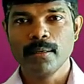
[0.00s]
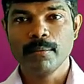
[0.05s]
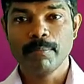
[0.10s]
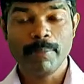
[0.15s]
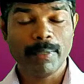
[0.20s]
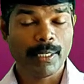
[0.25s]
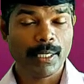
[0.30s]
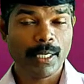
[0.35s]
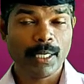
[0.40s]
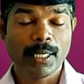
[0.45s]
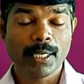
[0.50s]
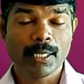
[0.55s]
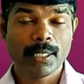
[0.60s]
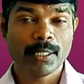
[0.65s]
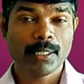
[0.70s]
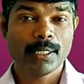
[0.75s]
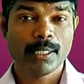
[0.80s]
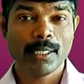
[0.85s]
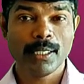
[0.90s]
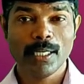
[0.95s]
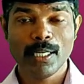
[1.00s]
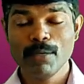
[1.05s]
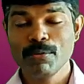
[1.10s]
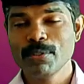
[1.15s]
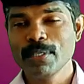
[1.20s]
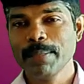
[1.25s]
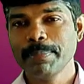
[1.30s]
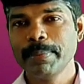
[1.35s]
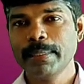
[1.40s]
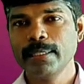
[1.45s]
beginning a new
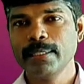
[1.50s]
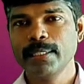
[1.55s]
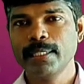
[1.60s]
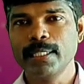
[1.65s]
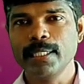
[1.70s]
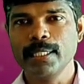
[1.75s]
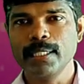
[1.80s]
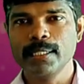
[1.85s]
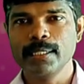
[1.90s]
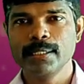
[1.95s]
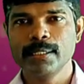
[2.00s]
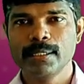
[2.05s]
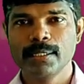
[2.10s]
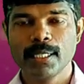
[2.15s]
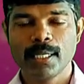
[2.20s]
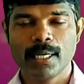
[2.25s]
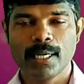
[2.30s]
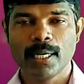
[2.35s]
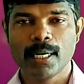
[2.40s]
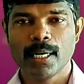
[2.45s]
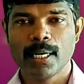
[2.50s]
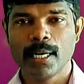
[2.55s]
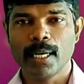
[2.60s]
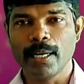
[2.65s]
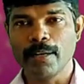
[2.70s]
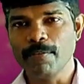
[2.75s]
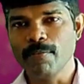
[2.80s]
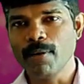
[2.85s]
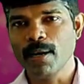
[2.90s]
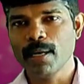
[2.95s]
chapter, that is our
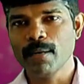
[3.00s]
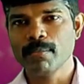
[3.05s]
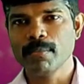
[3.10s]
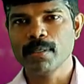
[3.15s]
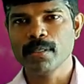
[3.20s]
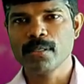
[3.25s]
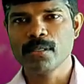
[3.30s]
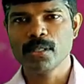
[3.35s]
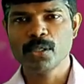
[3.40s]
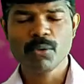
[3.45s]
environment.